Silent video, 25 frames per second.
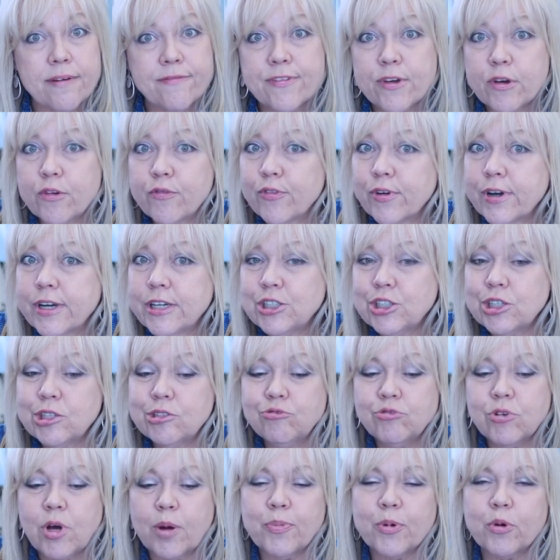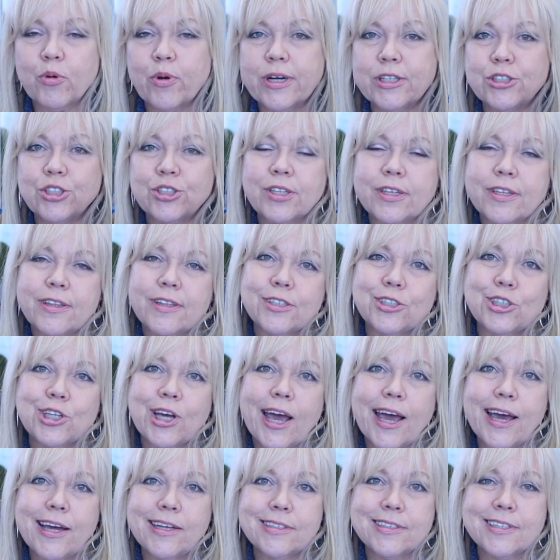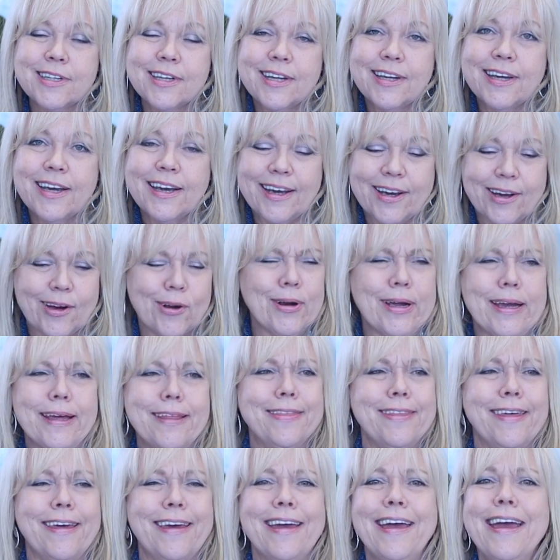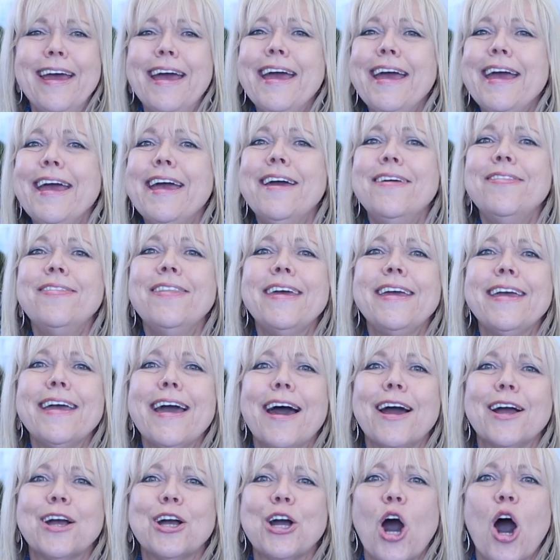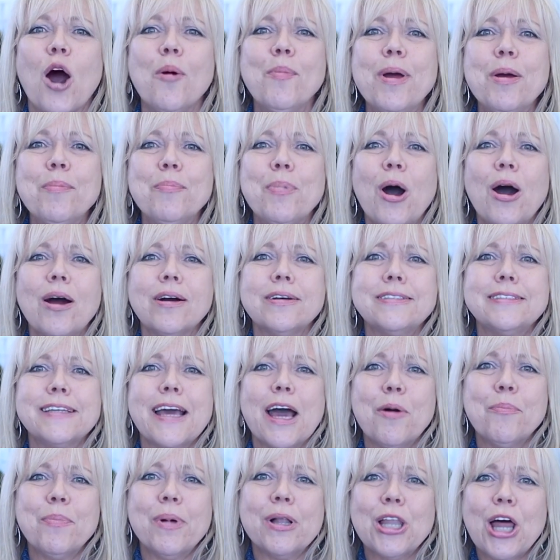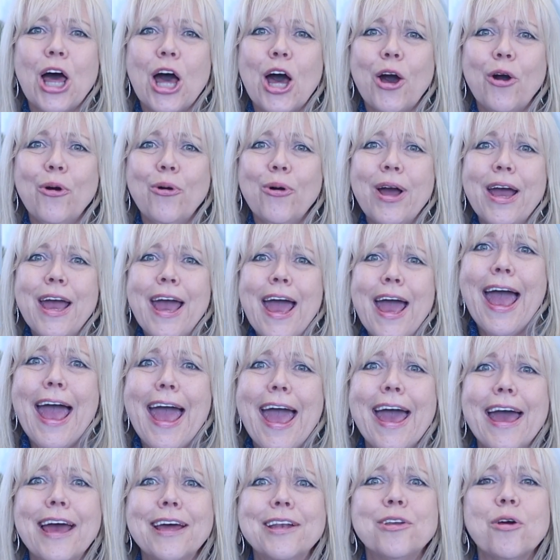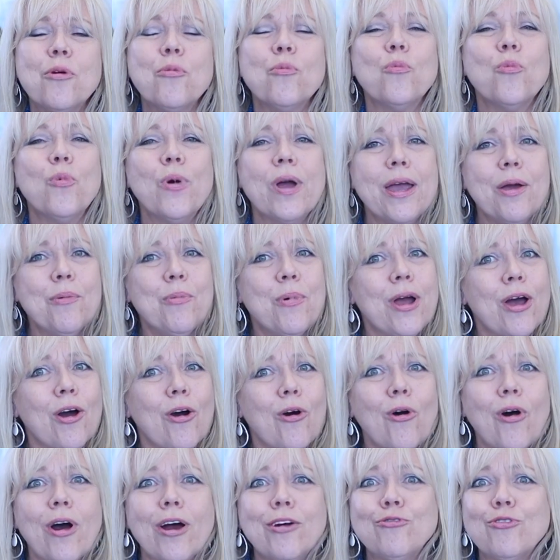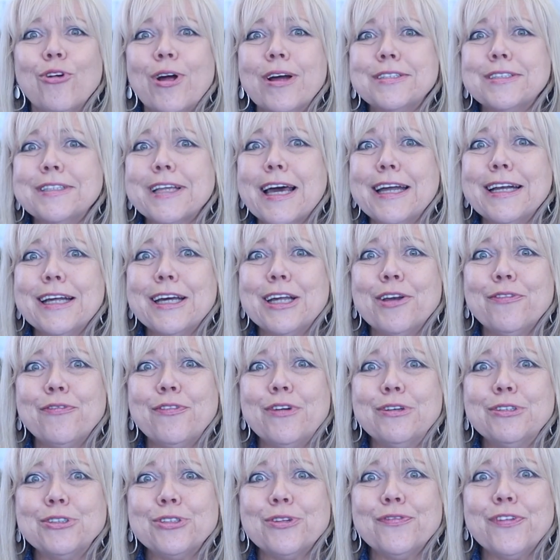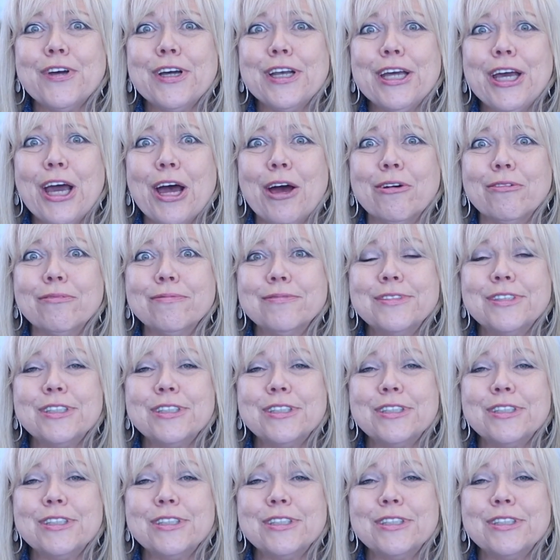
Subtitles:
feel free to drop a question in the chat or in the comment box down below, and we will address that in a future video.